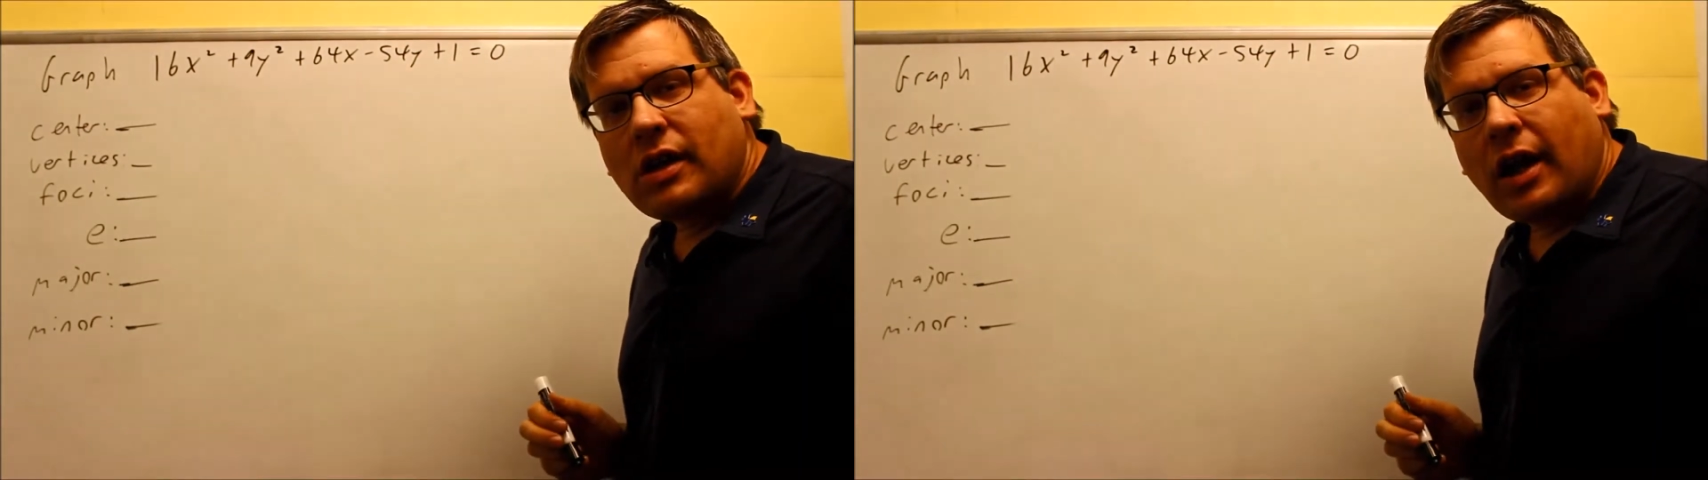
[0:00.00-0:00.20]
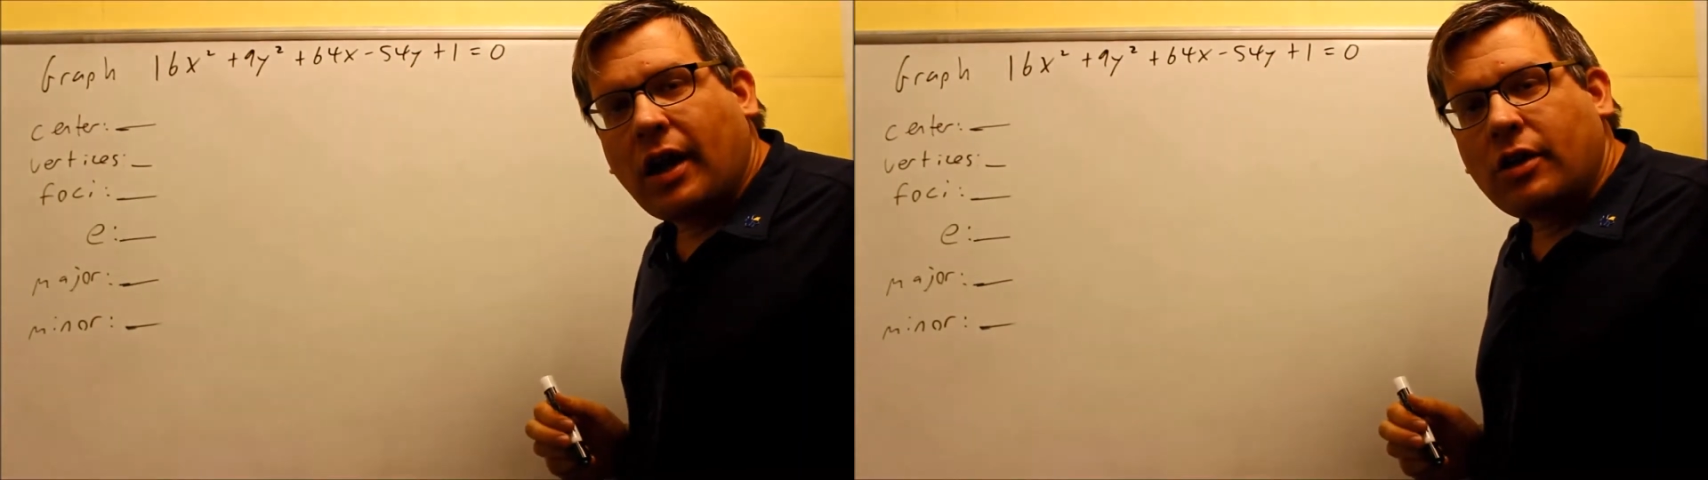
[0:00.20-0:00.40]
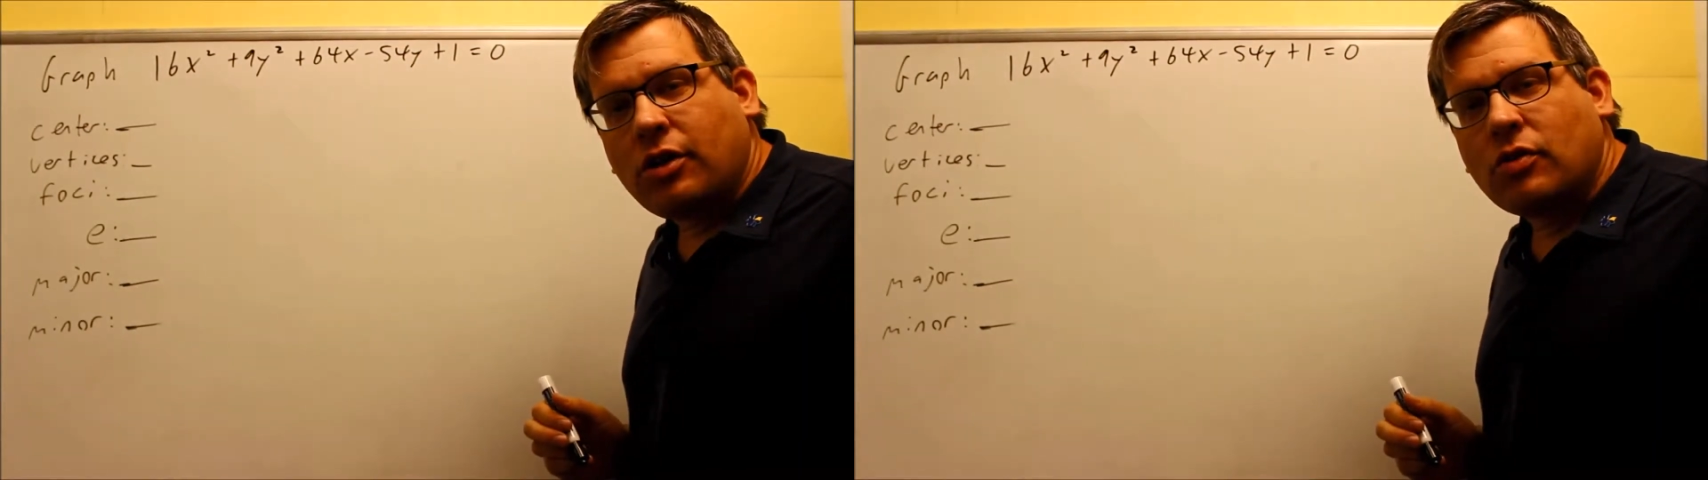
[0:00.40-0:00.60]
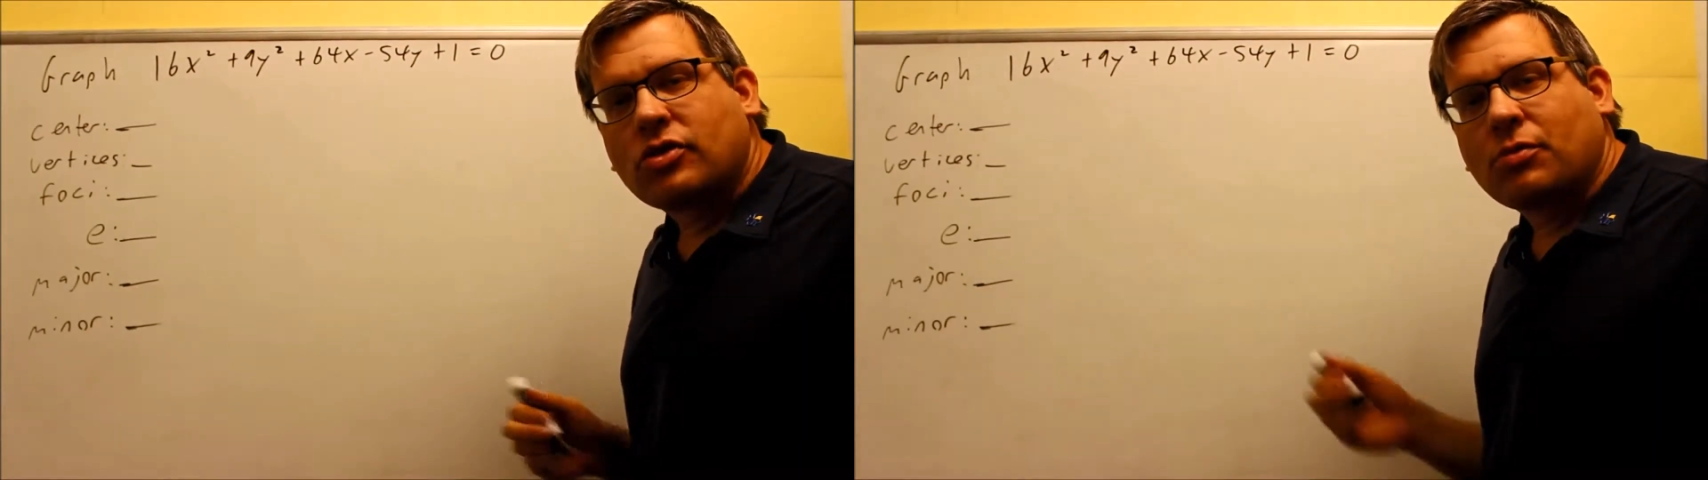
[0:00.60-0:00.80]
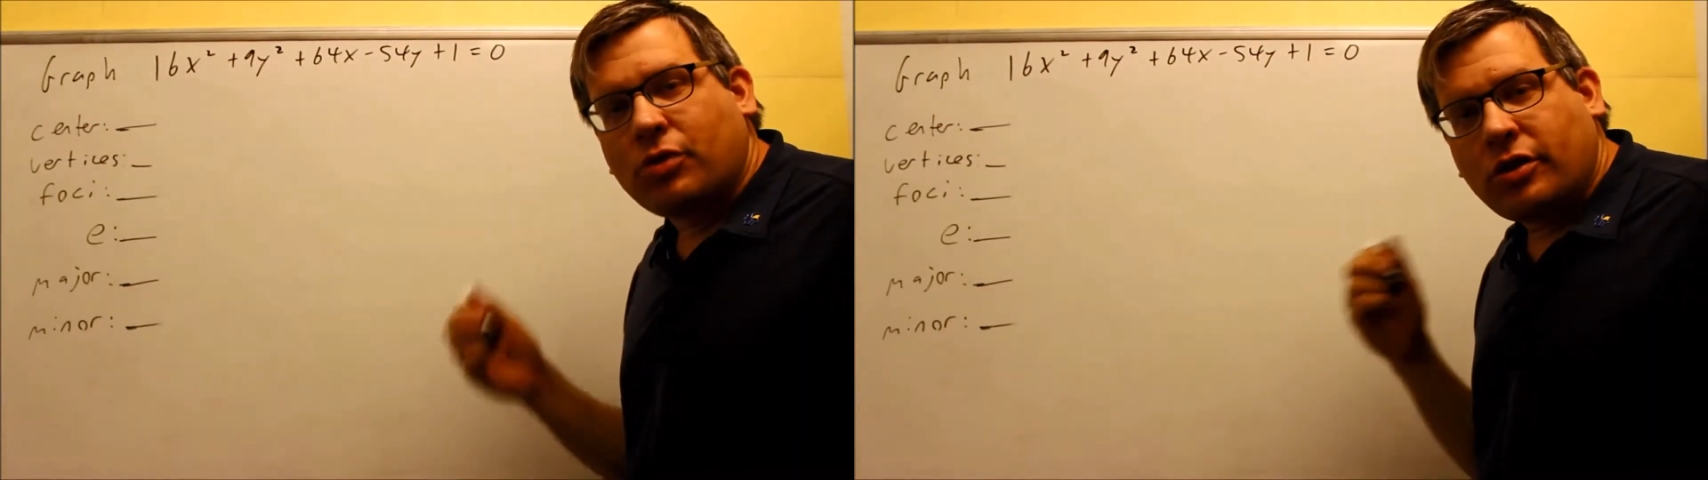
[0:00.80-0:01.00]
and
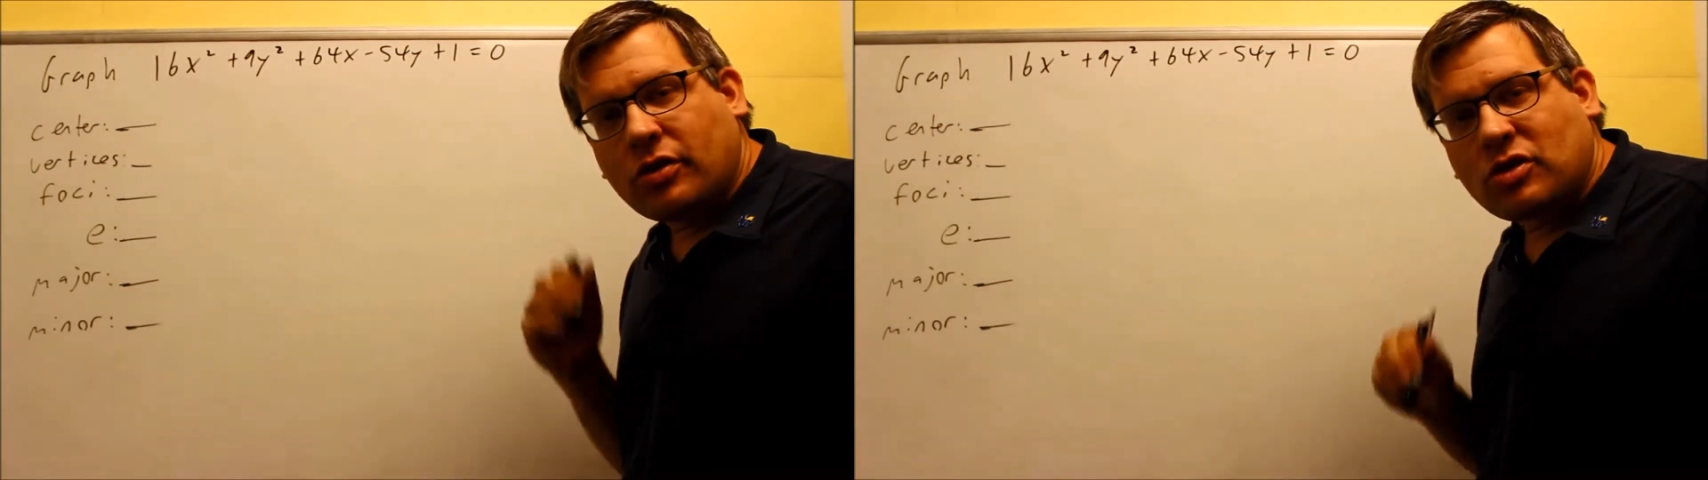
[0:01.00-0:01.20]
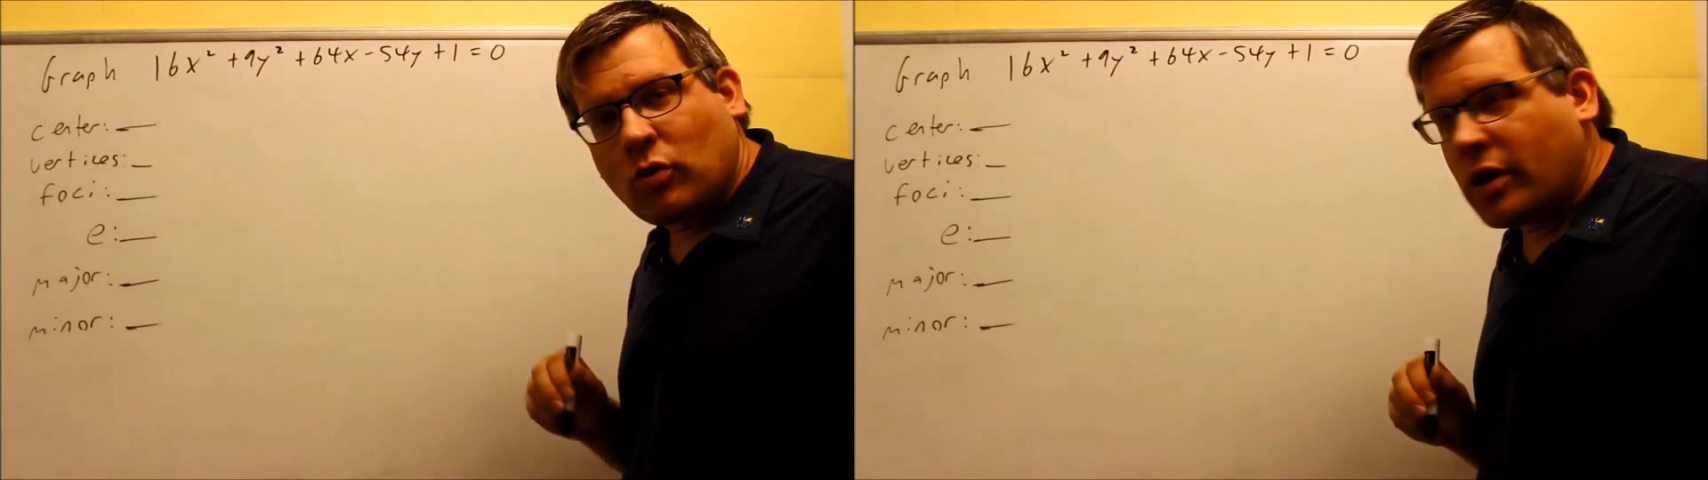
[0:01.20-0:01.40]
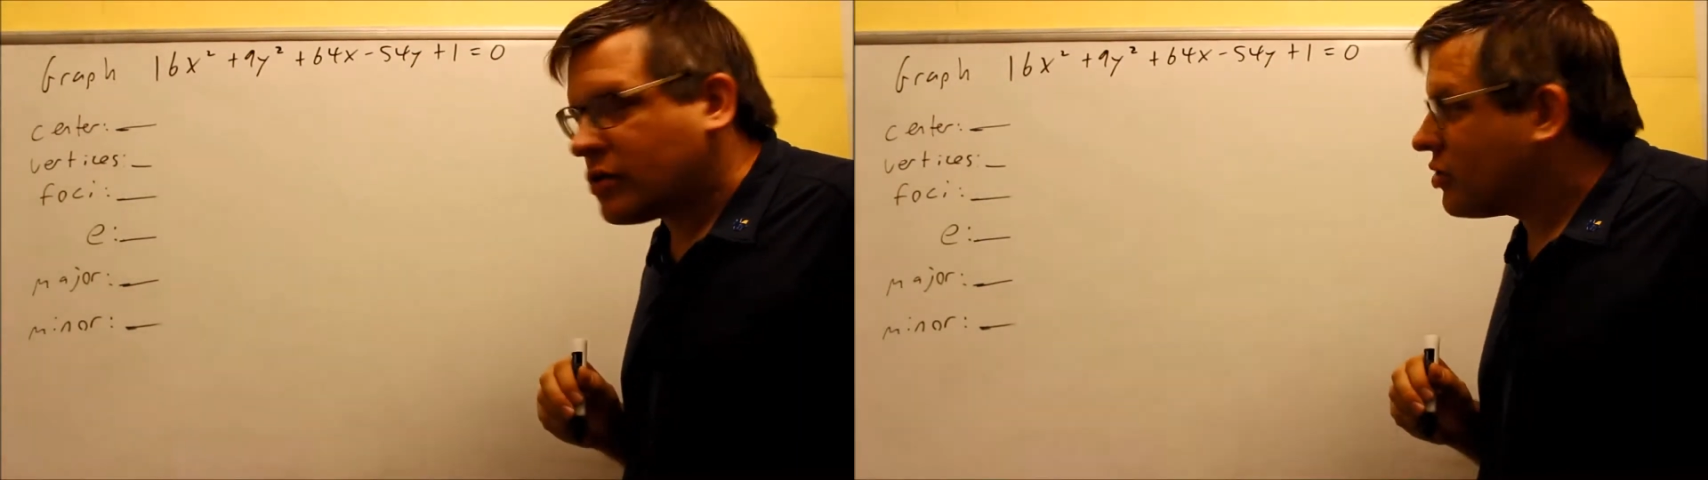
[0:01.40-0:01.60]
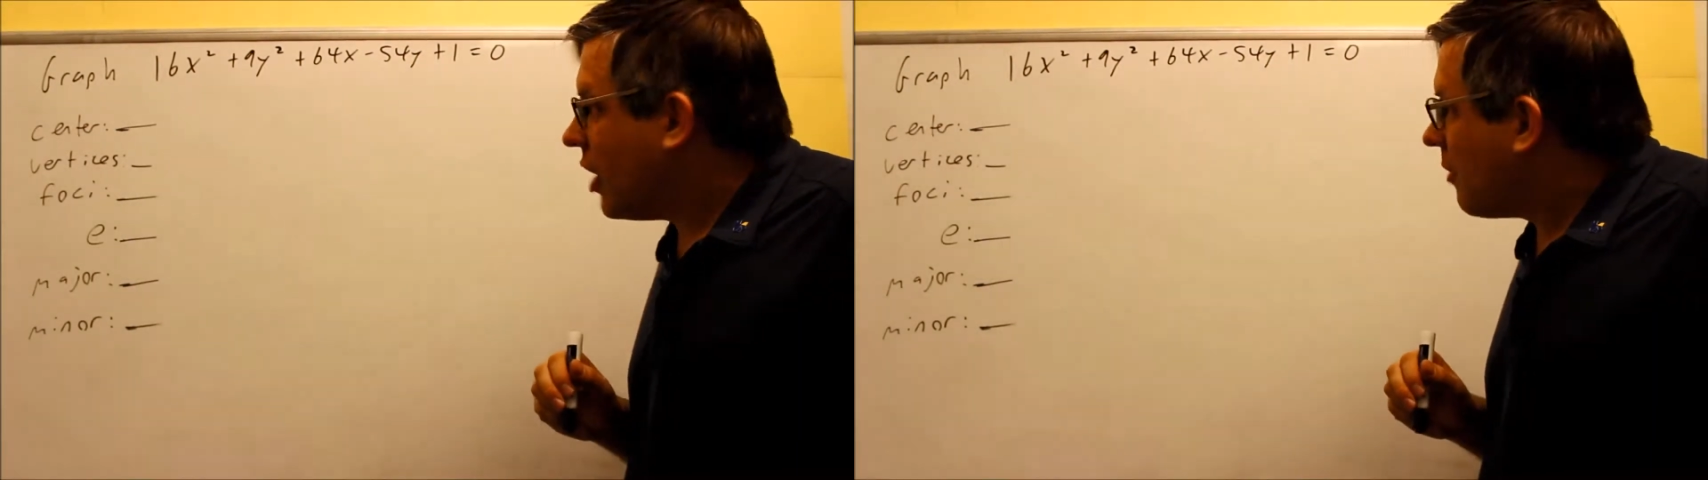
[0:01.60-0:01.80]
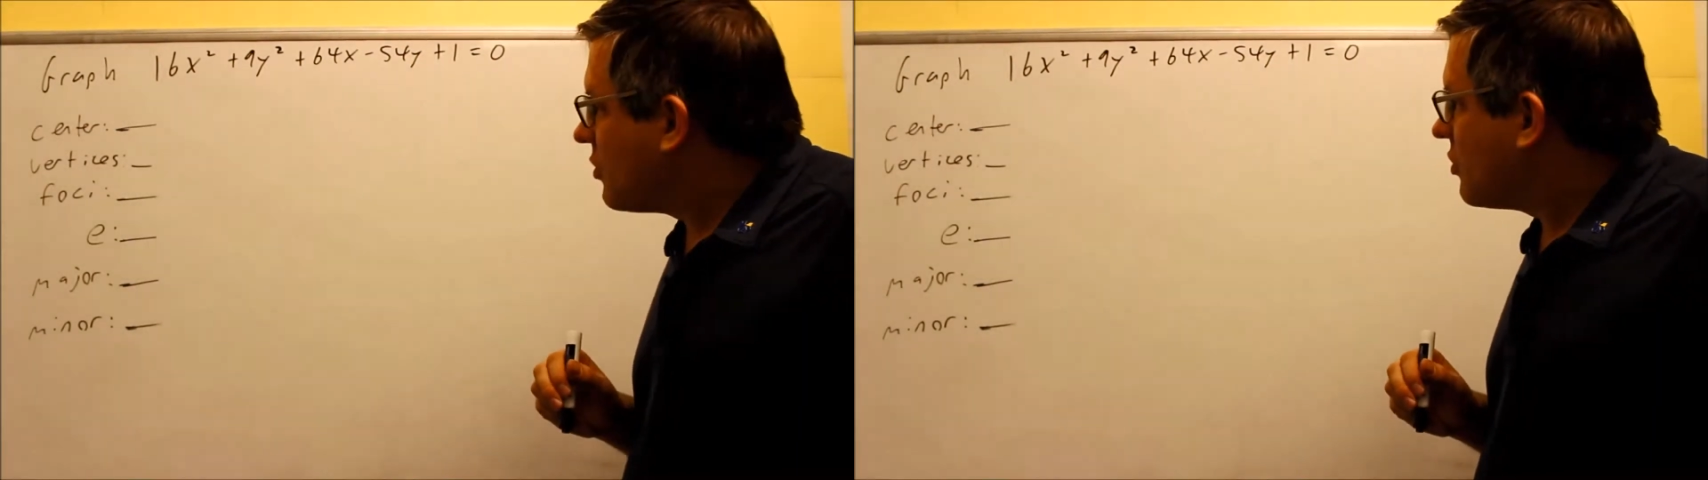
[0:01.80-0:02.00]
use complete the square
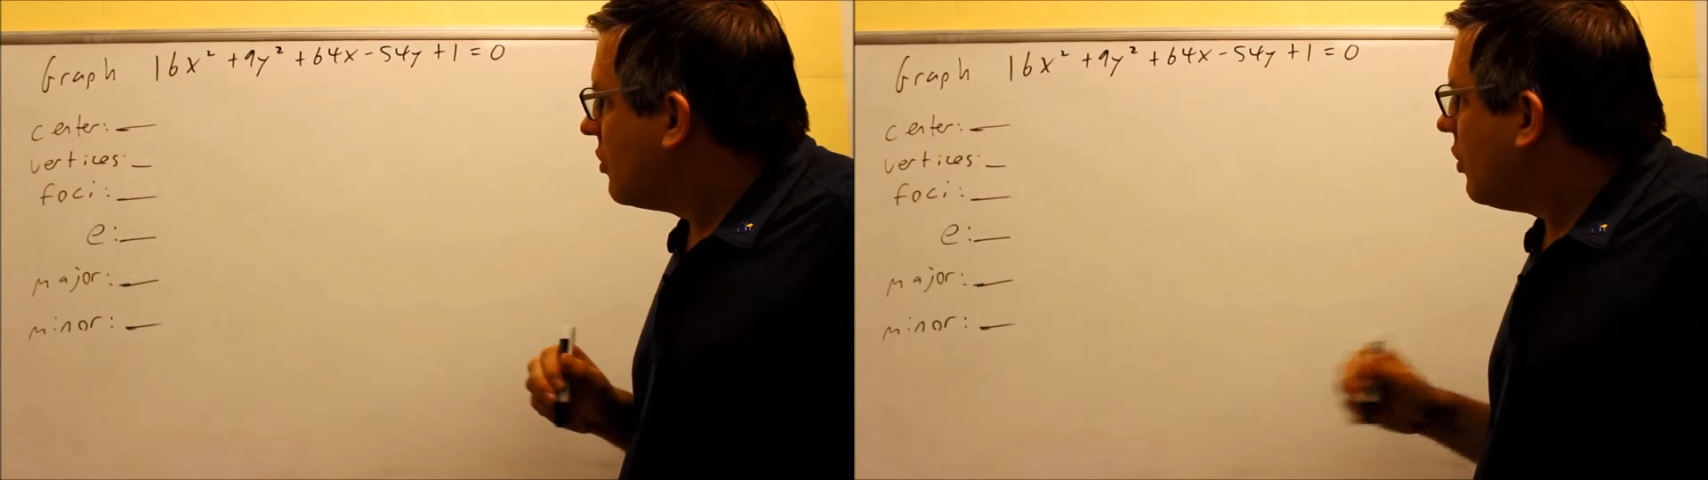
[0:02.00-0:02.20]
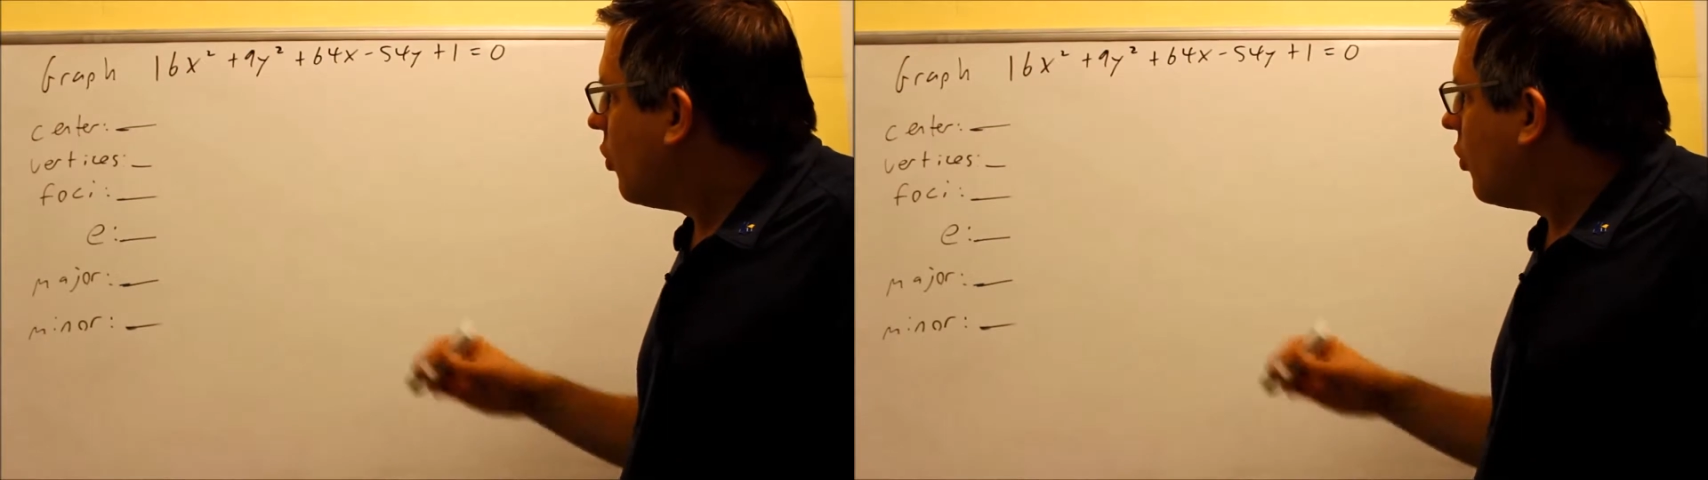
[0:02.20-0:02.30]
steps